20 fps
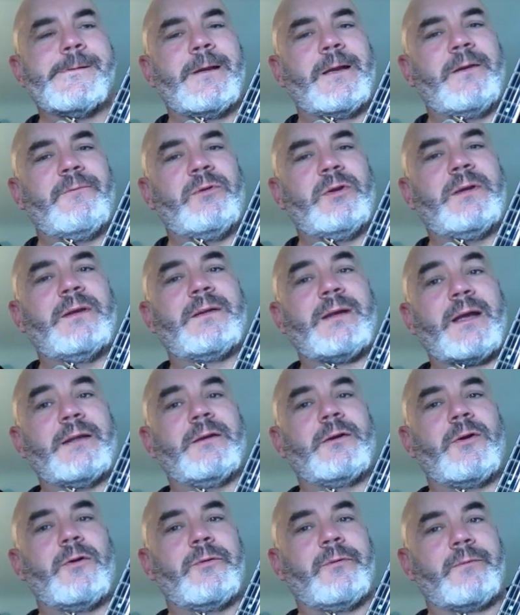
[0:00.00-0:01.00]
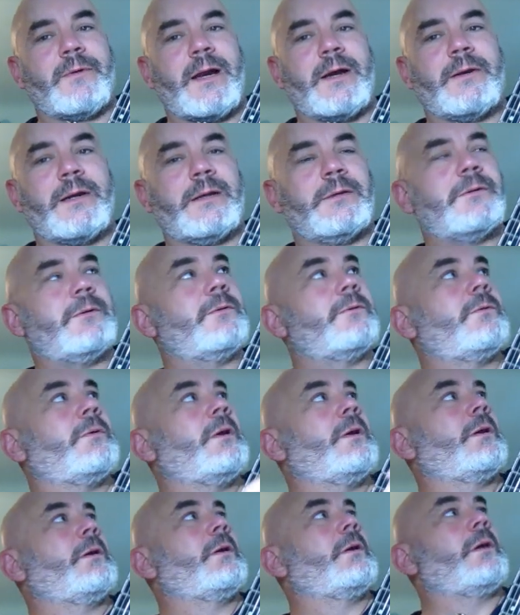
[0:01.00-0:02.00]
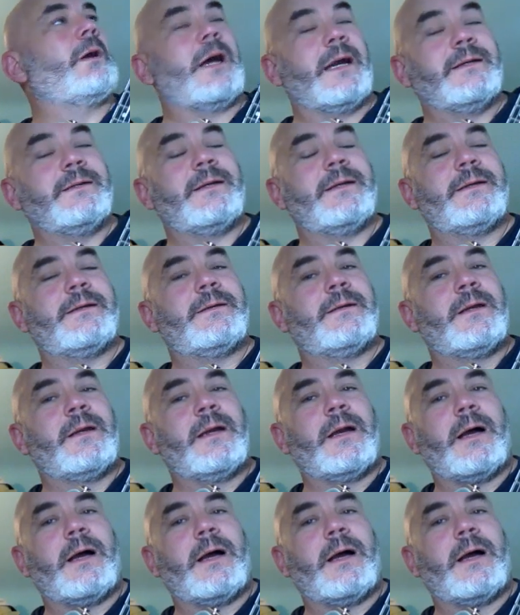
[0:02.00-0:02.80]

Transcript: if you decide to go the route I did,